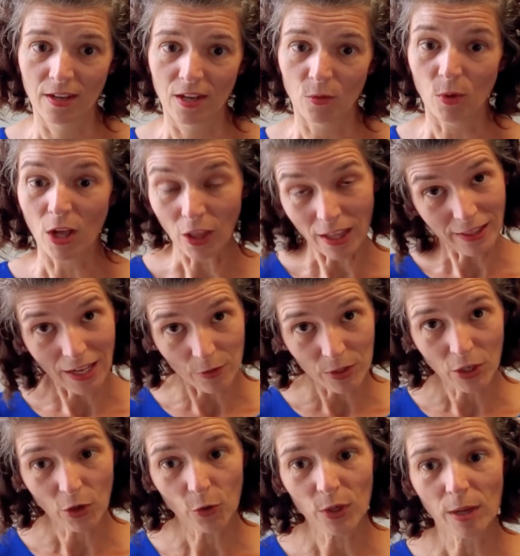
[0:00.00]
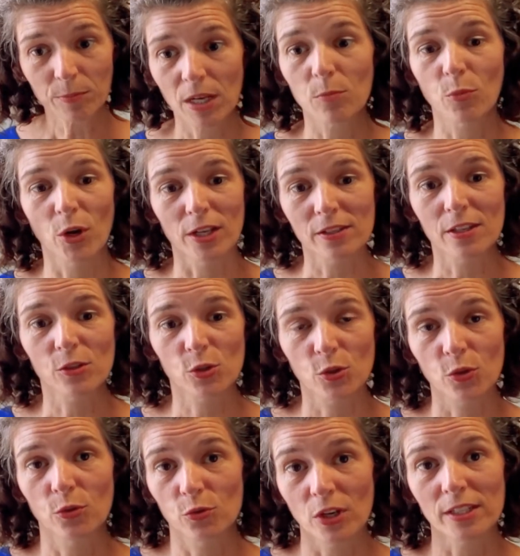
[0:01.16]
while allowing the code update process to
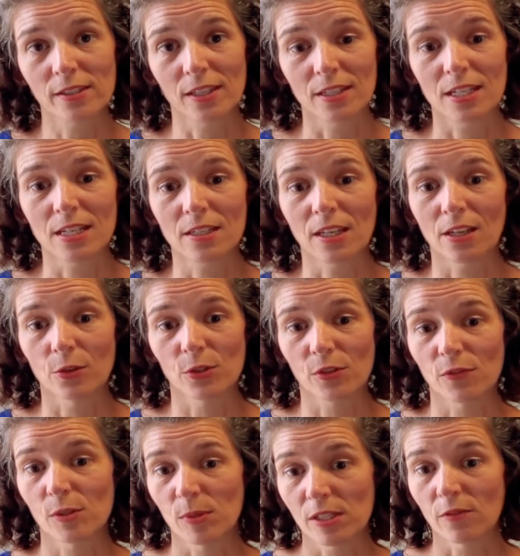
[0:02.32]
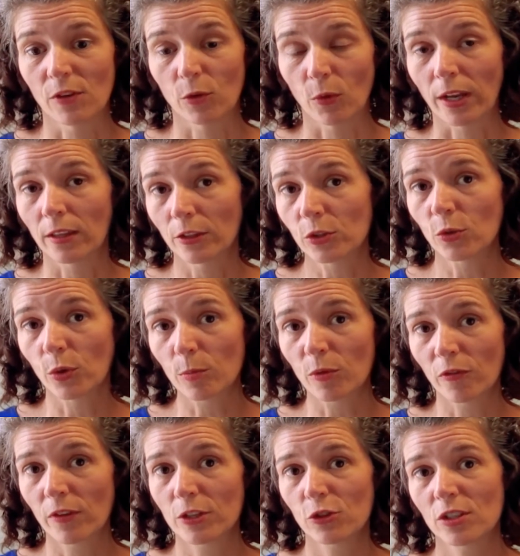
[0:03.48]
address the details of specific regulatory
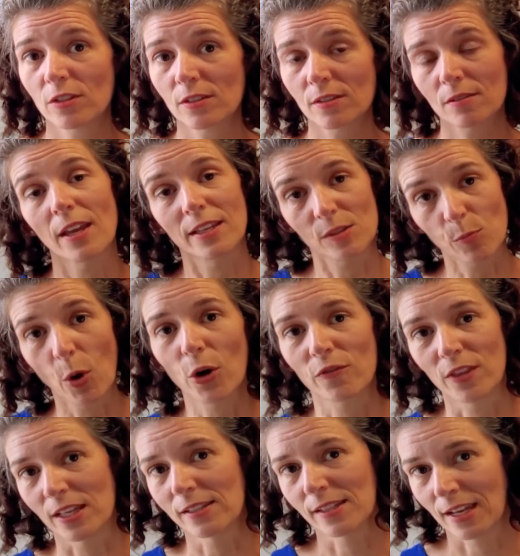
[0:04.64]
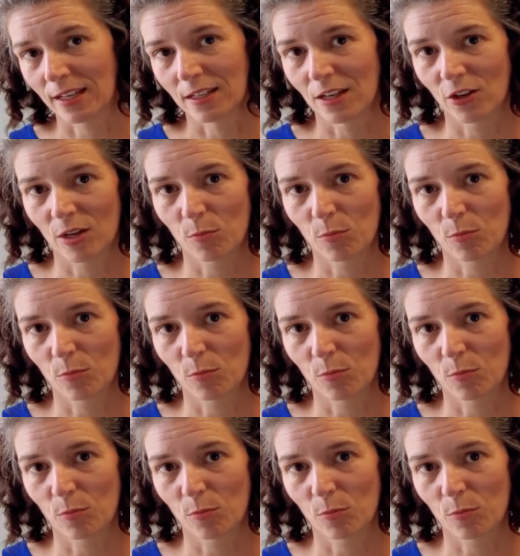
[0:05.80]
provisions as part of that secondary